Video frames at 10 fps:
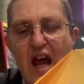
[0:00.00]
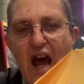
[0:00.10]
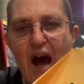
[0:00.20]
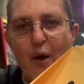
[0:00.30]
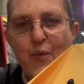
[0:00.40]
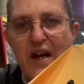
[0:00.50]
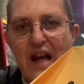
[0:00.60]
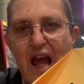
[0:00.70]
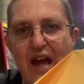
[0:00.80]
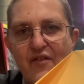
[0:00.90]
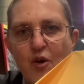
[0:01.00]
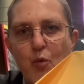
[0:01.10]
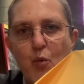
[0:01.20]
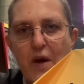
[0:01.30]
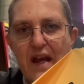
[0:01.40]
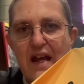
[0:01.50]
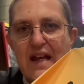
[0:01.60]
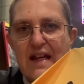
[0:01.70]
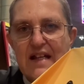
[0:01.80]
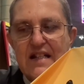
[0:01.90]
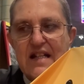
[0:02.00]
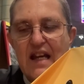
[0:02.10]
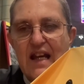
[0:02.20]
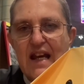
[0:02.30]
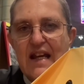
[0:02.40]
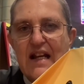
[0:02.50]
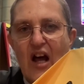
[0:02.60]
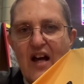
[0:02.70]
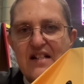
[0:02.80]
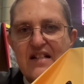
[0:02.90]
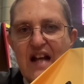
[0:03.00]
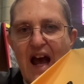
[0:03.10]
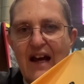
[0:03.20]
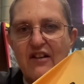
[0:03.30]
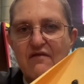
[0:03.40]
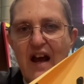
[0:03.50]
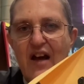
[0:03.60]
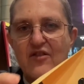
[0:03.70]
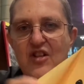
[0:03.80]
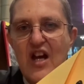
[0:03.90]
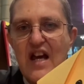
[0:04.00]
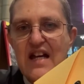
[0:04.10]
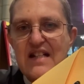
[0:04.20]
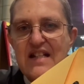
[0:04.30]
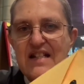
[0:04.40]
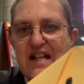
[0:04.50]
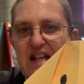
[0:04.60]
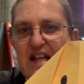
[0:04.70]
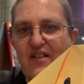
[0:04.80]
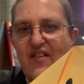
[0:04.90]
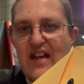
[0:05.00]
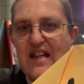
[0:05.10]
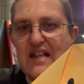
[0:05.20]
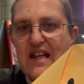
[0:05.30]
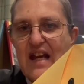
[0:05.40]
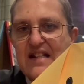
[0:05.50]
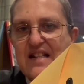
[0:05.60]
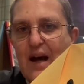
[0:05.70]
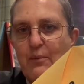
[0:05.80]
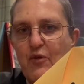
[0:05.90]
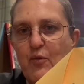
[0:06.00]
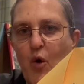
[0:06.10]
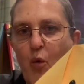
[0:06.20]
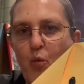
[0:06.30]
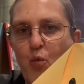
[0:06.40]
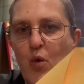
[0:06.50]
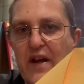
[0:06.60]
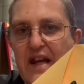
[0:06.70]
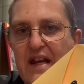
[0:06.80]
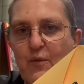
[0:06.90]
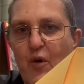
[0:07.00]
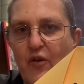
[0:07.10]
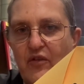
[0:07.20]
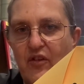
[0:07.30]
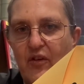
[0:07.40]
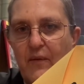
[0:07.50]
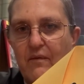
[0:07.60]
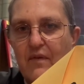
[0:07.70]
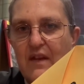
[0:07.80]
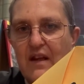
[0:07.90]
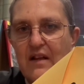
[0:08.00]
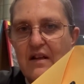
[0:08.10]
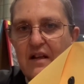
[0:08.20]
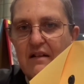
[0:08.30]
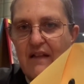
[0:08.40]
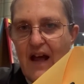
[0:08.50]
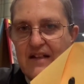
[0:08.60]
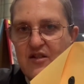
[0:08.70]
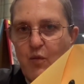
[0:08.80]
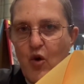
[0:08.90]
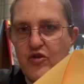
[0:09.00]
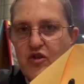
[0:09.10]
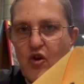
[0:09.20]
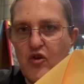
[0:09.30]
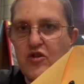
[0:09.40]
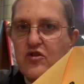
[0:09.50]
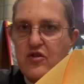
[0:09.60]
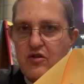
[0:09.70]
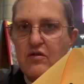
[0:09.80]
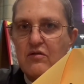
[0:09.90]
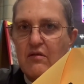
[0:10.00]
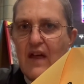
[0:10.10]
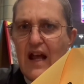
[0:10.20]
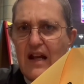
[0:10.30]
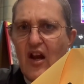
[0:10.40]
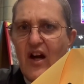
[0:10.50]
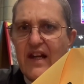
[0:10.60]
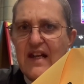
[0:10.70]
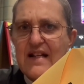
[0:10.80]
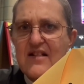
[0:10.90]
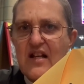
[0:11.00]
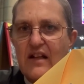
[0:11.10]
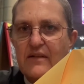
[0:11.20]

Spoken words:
And whenever we're eating, he likes to hang around to see if he can get some of what we want. That's what dogs do. They like eating.